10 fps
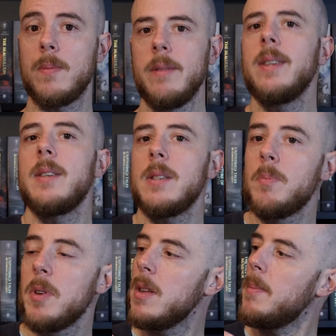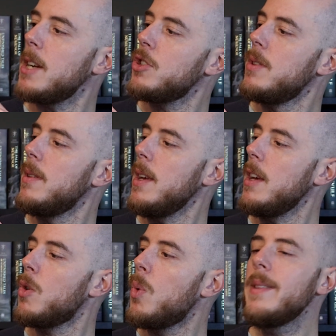This is pretty much
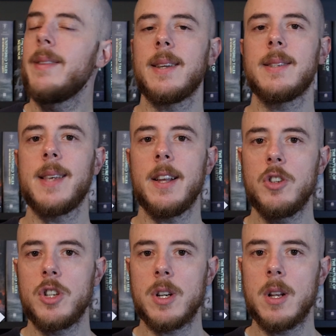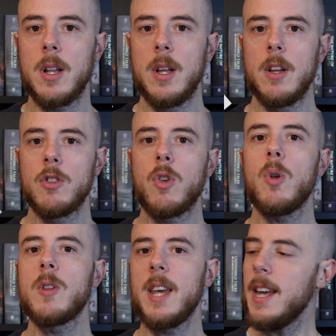the quintessential
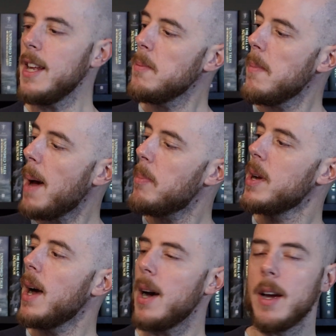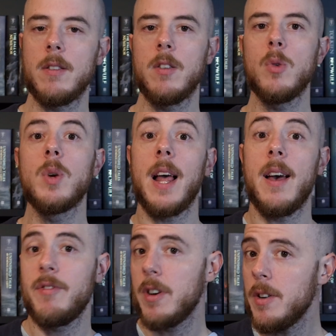Tolkien map guide you will
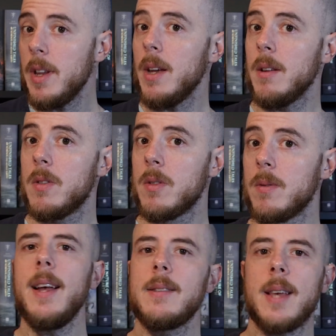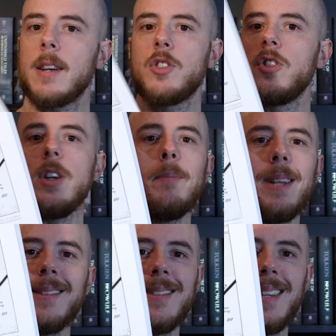ever need. It's
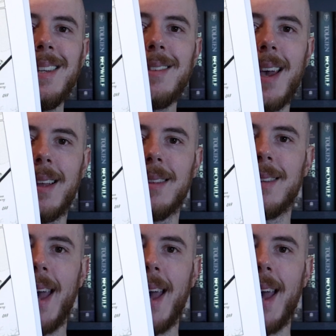extremely detailed